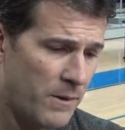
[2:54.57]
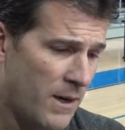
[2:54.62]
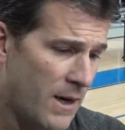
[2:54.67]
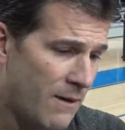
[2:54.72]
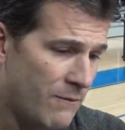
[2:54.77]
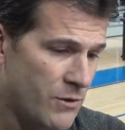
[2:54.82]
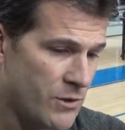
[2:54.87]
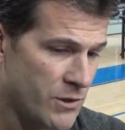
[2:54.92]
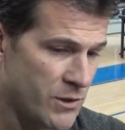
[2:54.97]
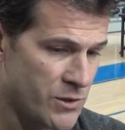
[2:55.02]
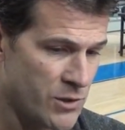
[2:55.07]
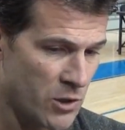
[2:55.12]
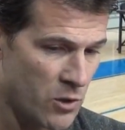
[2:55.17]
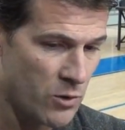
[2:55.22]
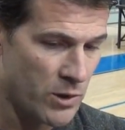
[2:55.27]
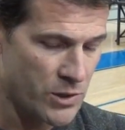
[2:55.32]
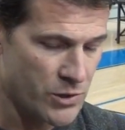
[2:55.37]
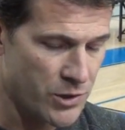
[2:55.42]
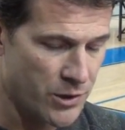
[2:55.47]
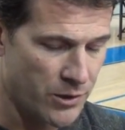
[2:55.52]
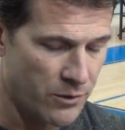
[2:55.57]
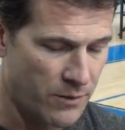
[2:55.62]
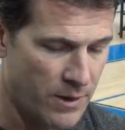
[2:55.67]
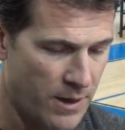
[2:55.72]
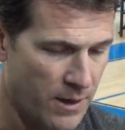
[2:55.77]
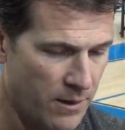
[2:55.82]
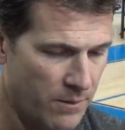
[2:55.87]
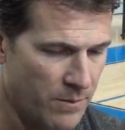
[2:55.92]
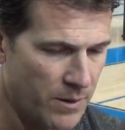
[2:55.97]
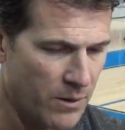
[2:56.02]
I mean, obviously, it's a quick
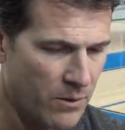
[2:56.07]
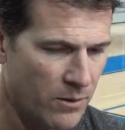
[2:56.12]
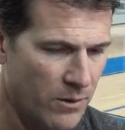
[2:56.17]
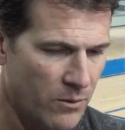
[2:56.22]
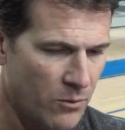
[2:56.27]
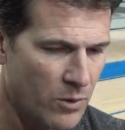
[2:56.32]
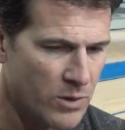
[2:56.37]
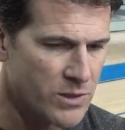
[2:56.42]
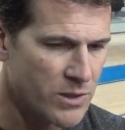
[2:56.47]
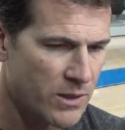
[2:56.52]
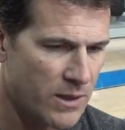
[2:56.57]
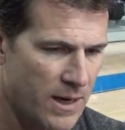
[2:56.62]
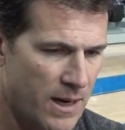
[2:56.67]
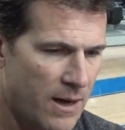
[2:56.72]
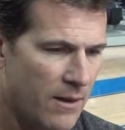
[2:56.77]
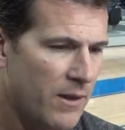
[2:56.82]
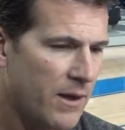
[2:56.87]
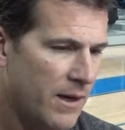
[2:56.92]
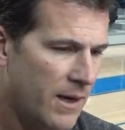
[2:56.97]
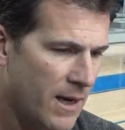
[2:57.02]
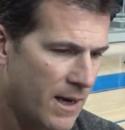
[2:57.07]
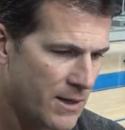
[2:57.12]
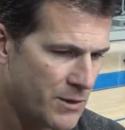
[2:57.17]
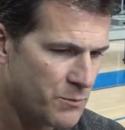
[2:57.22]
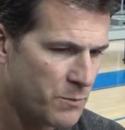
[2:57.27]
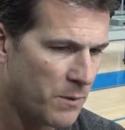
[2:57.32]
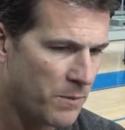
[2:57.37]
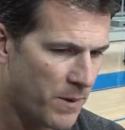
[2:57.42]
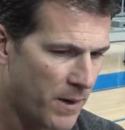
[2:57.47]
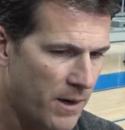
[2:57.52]
turnaround, but it wasn't how the
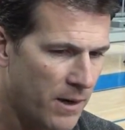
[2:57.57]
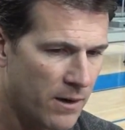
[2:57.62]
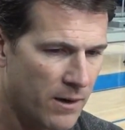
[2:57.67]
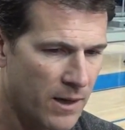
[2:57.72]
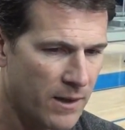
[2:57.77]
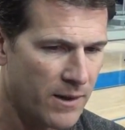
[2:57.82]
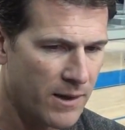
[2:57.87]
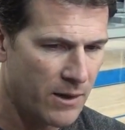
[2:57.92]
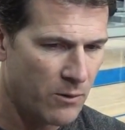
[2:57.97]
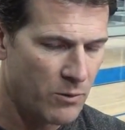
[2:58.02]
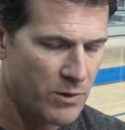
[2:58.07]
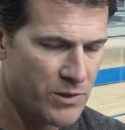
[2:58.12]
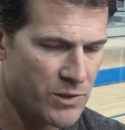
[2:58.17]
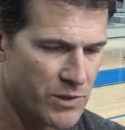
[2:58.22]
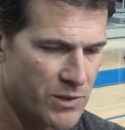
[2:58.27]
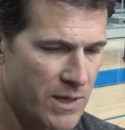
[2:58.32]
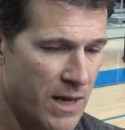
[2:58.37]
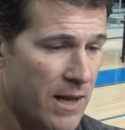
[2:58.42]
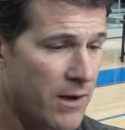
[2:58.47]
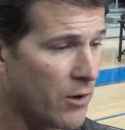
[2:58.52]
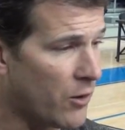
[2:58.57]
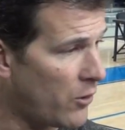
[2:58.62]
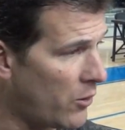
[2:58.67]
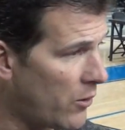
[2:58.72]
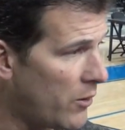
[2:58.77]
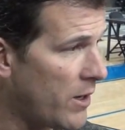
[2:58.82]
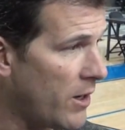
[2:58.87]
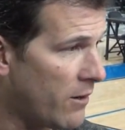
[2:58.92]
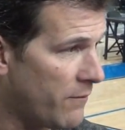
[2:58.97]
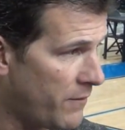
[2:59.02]
guys prepared. I think we just got in a
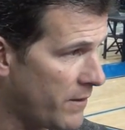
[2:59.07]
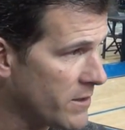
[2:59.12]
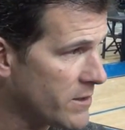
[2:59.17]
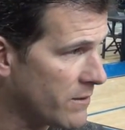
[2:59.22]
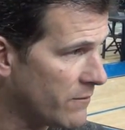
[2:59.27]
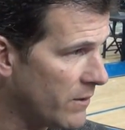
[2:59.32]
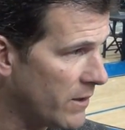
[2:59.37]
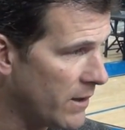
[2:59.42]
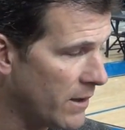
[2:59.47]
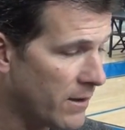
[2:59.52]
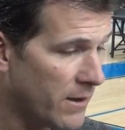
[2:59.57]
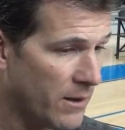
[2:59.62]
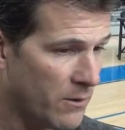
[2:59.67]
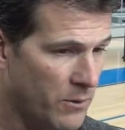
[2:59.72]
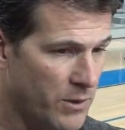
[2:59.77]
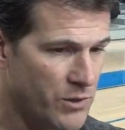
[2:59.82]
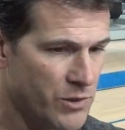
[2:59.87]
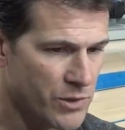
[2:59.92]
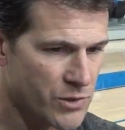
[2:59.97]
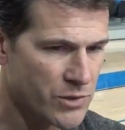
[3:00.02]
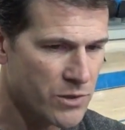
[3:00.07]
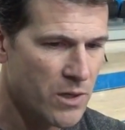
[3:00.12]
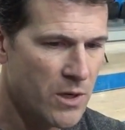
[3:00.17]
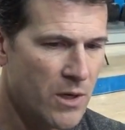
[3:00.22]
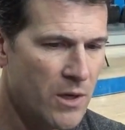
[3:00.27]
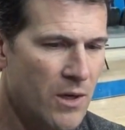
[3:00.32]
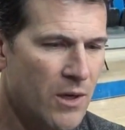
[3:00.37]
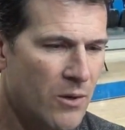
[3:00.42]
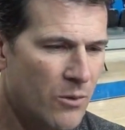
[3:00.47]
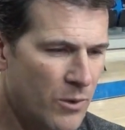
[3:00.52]
hurry offensively. I think
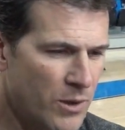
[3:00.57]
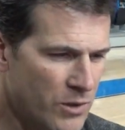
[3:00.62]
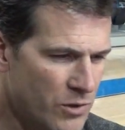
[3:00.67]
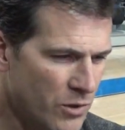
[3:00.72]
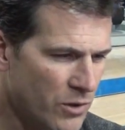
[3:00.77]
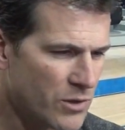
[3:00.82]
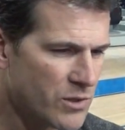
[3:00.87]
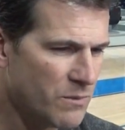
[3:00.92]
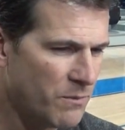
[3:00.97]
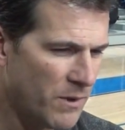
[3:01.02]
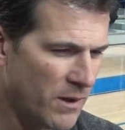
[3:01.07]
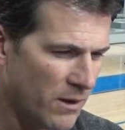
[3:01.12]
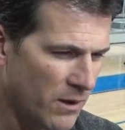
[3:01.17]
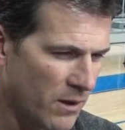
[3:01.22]
we took some